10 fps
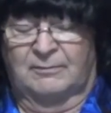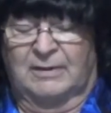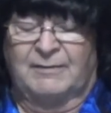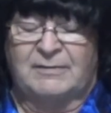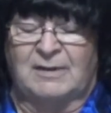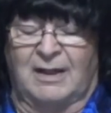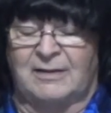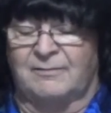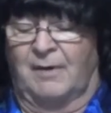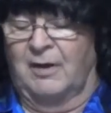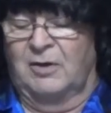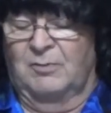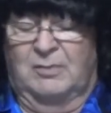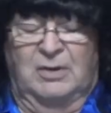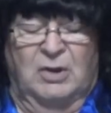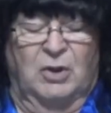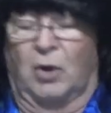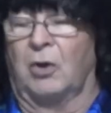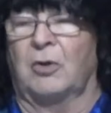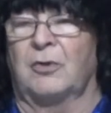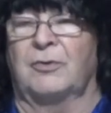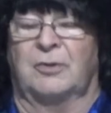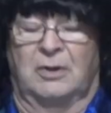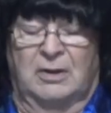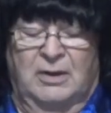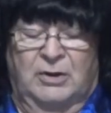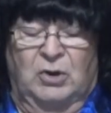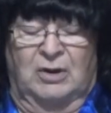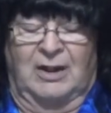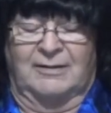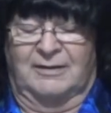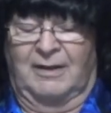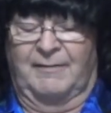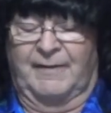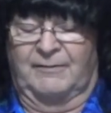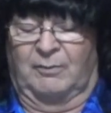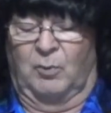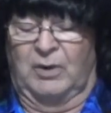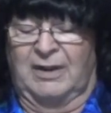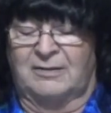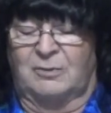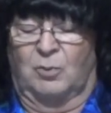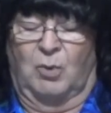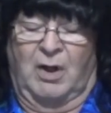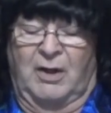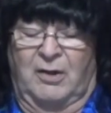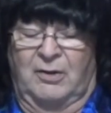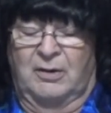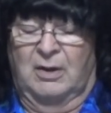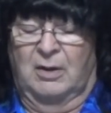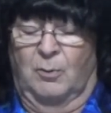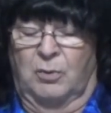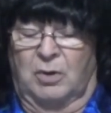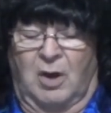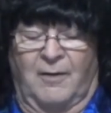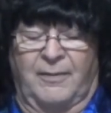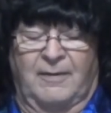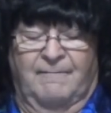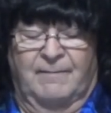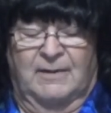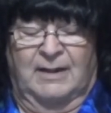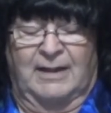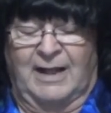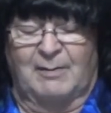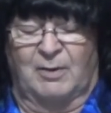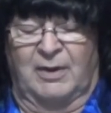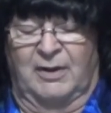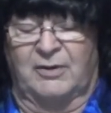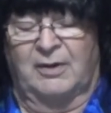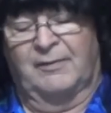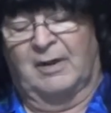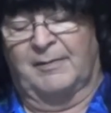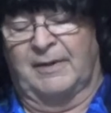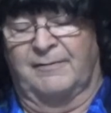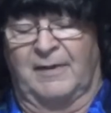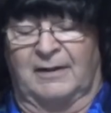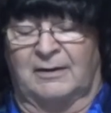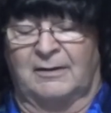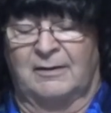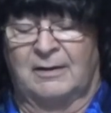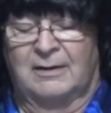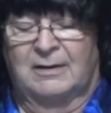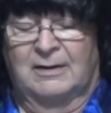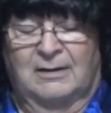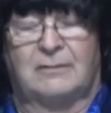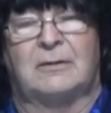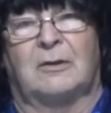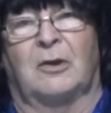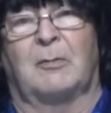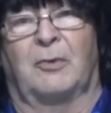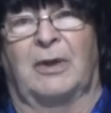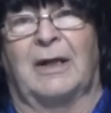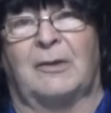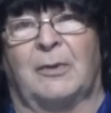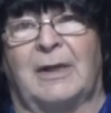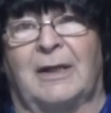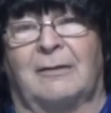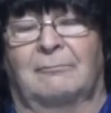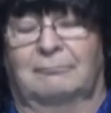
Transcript: emphasized volume, curls, utilizing everything from wigs, wire, cloth, and animal hair to develop the effect. Just look at Marie Antoinette.